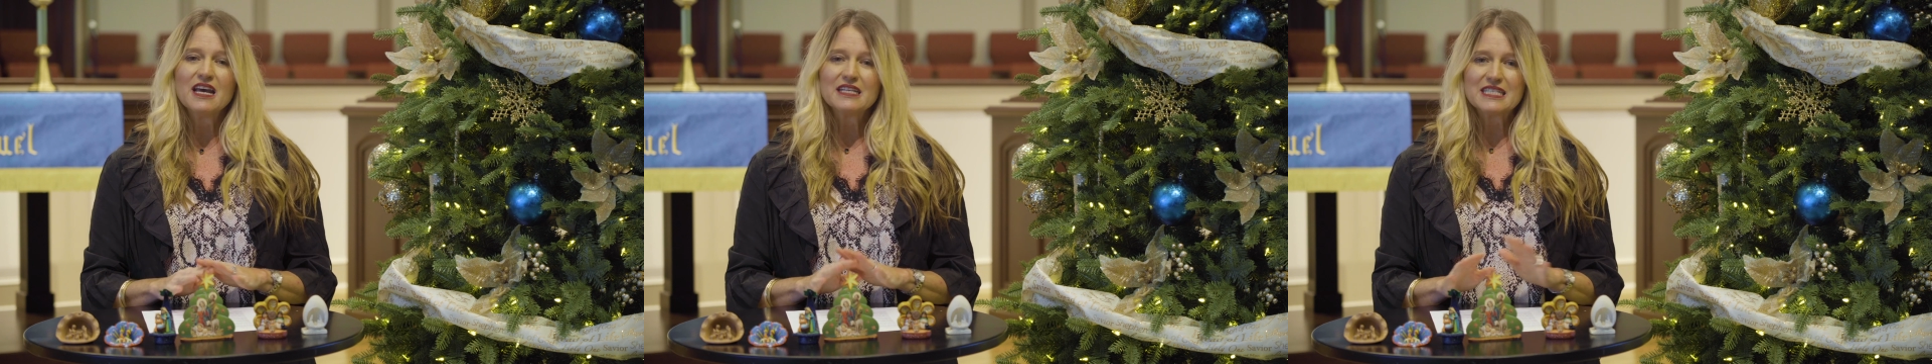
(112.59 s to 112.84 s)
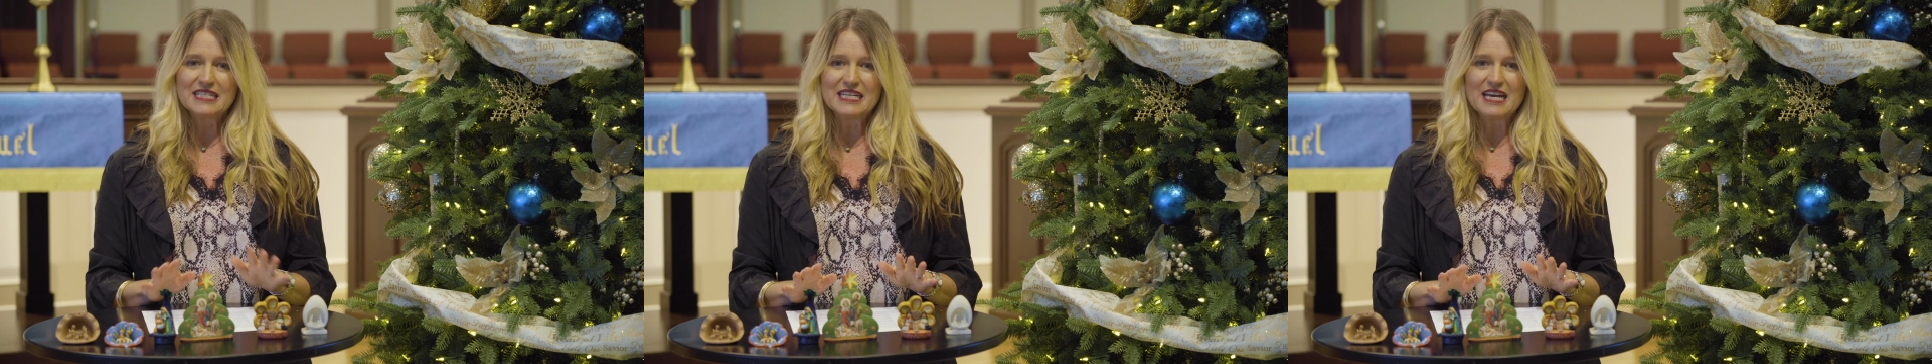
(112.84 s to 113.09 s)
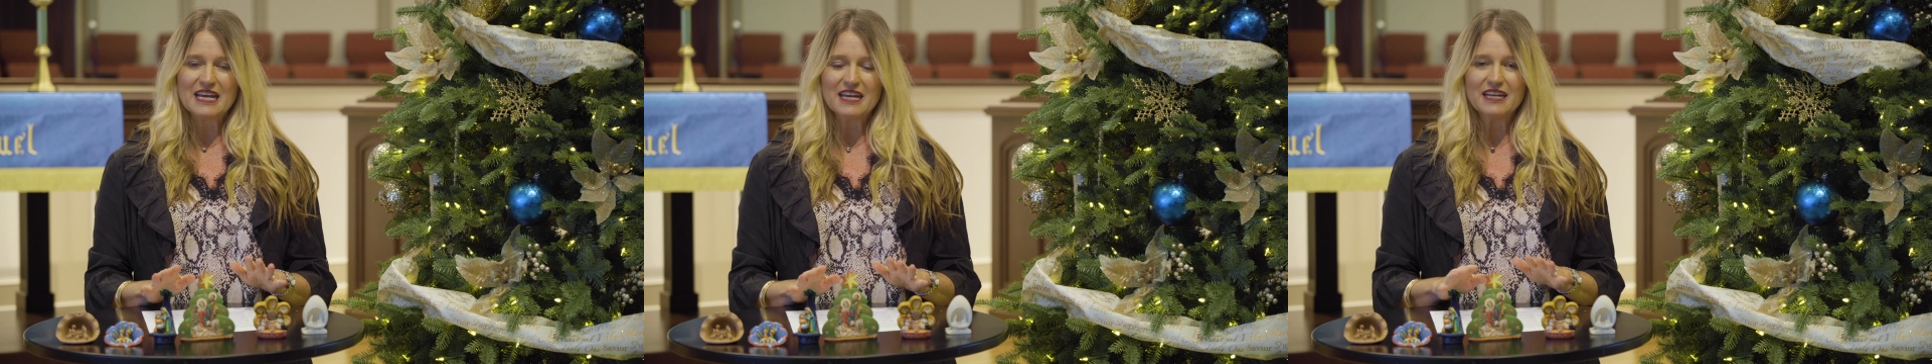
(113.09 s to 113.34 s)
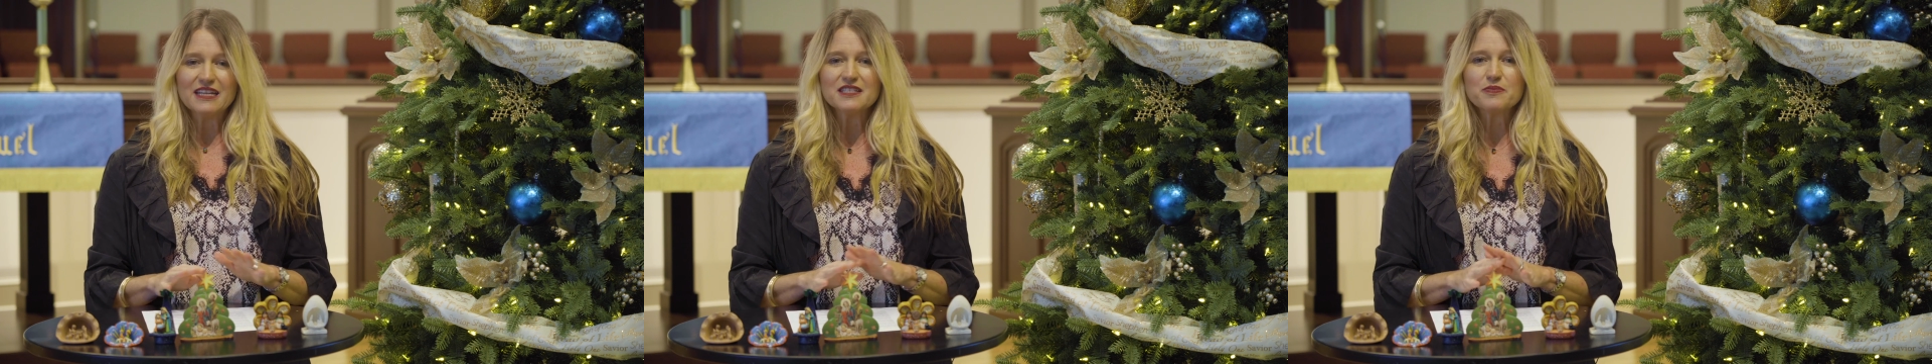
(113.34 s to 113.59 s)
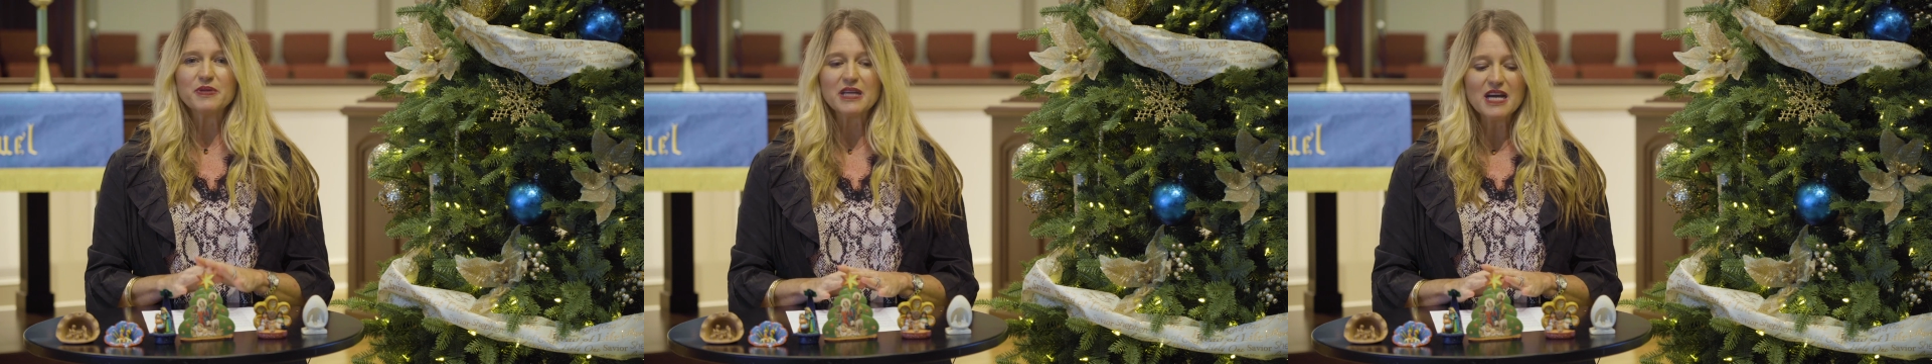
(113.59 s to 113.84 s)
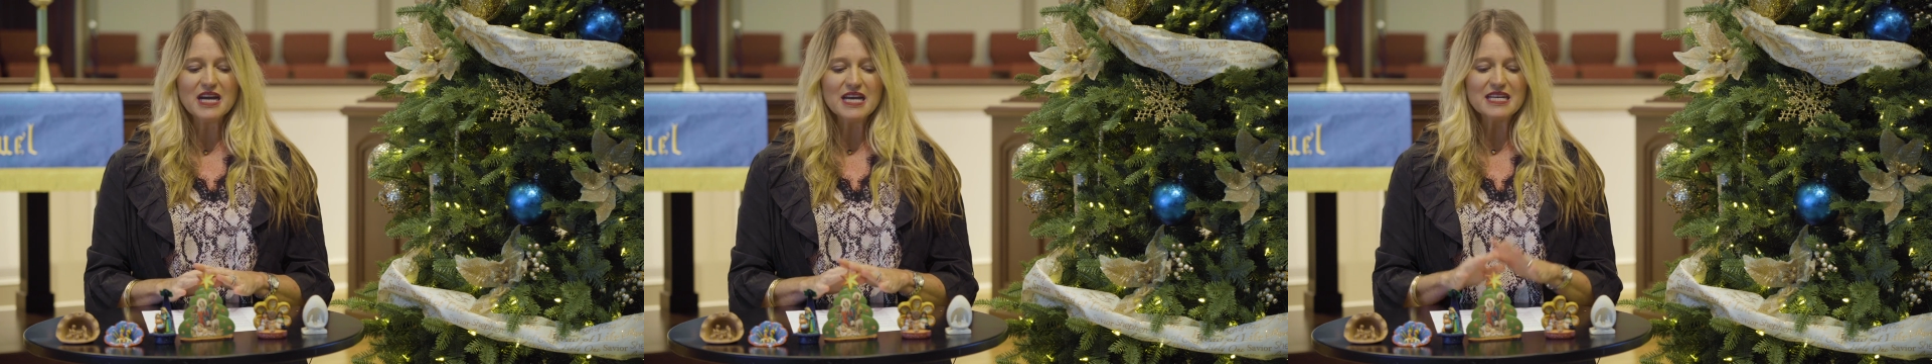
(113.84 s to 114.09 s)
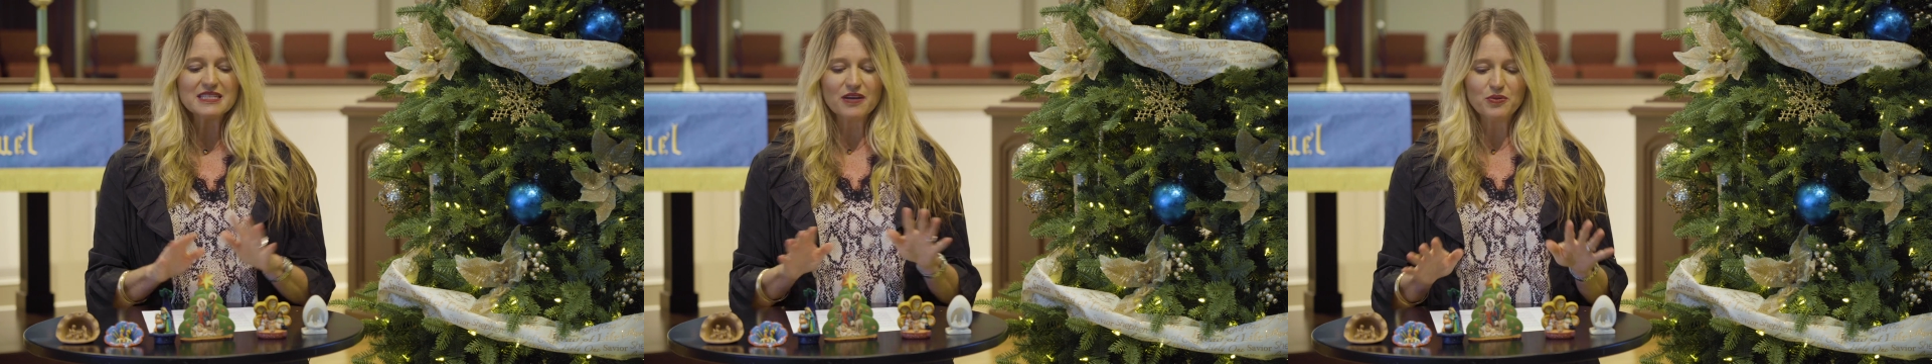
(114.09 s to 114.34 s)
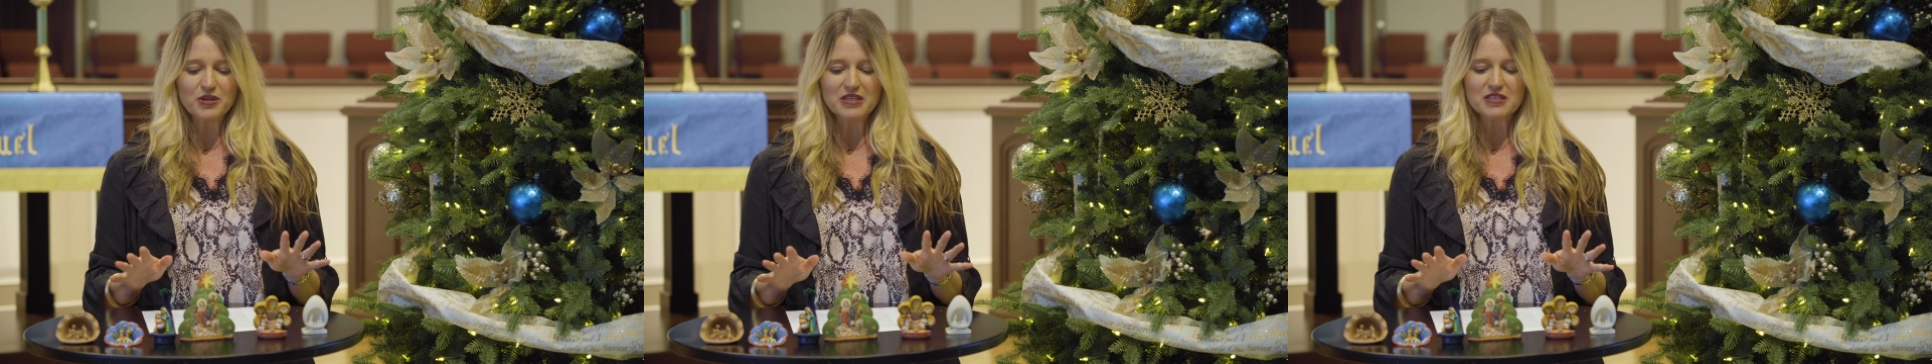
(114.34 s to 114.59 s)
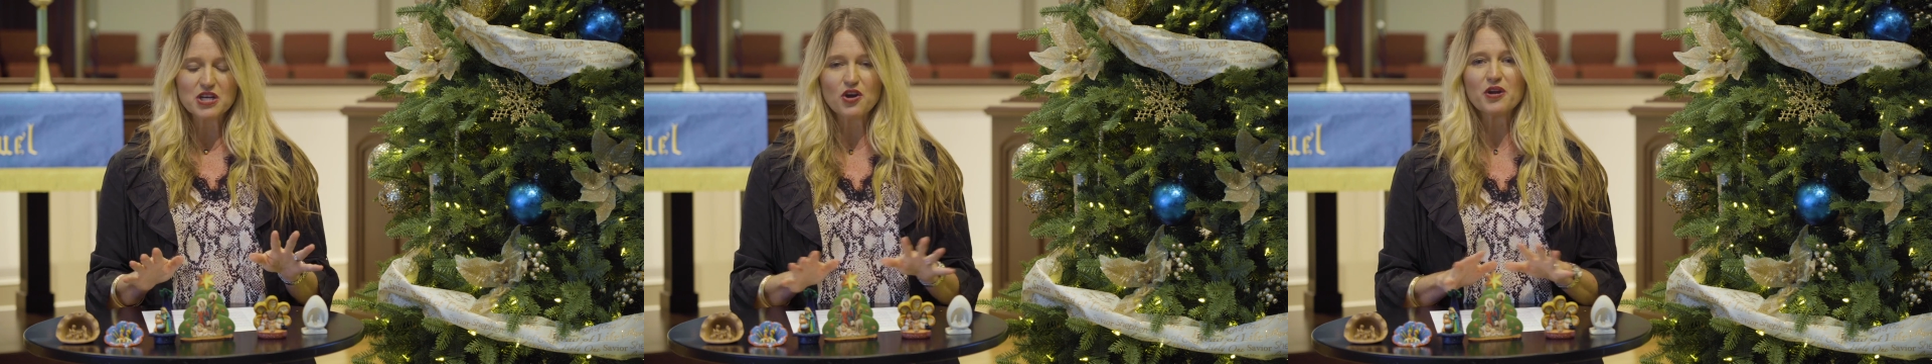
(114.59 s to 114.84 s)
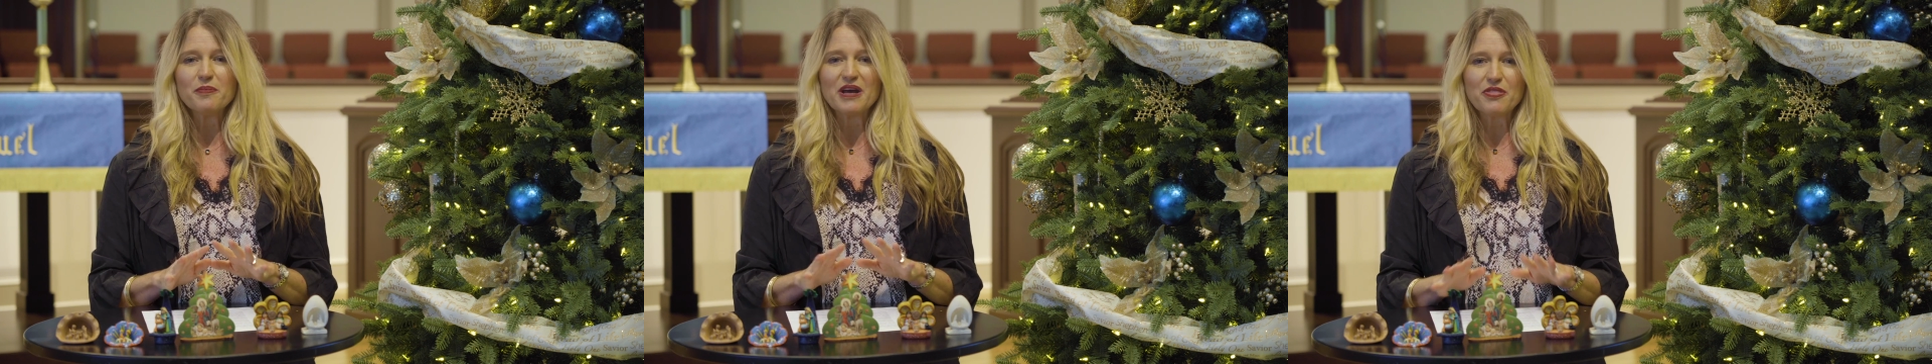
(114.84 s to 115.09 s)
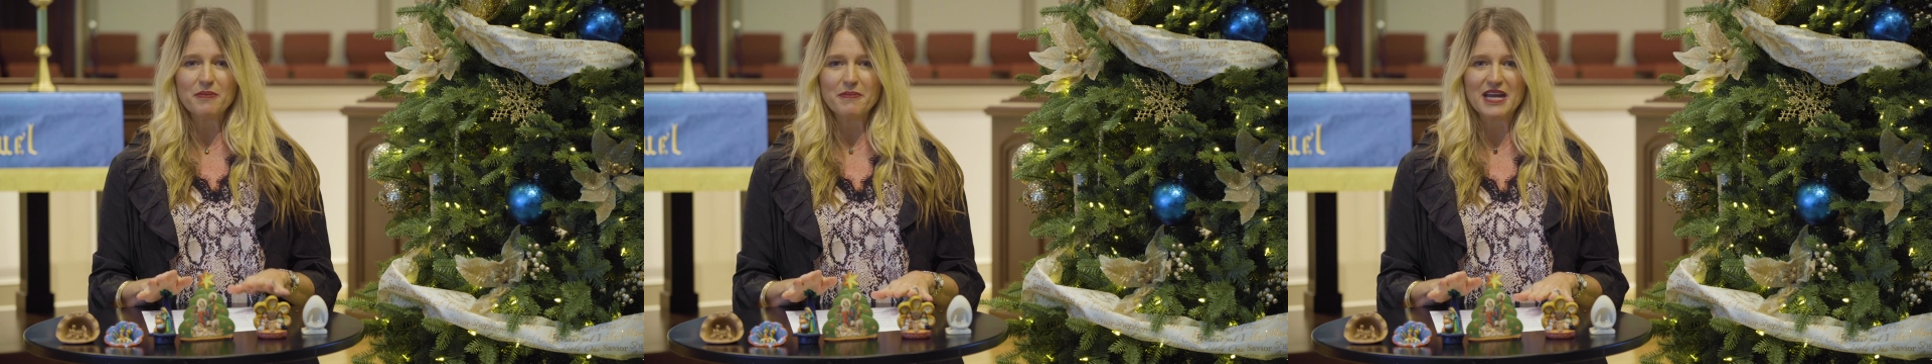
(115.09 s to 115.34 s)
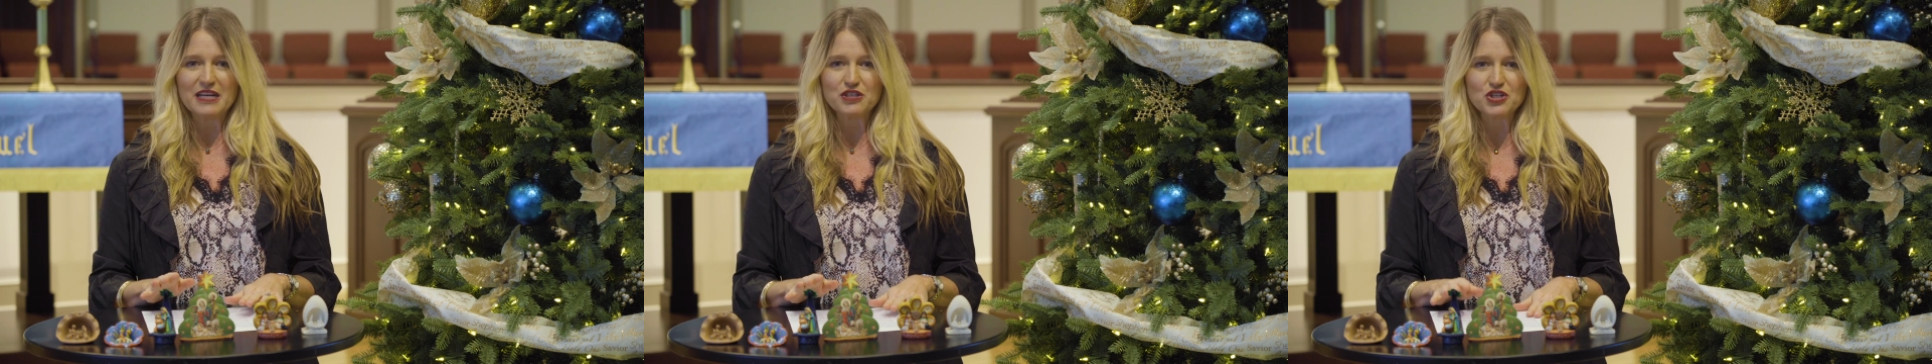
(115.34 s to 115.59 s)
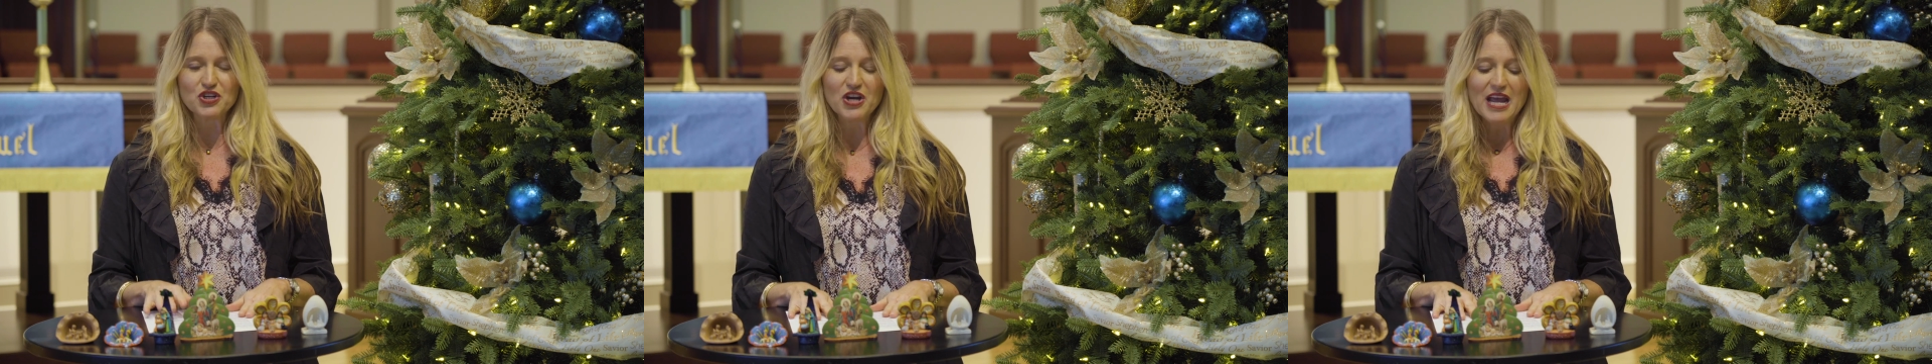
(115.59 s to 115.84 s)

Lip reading: today is because I wanted to talk about the manger.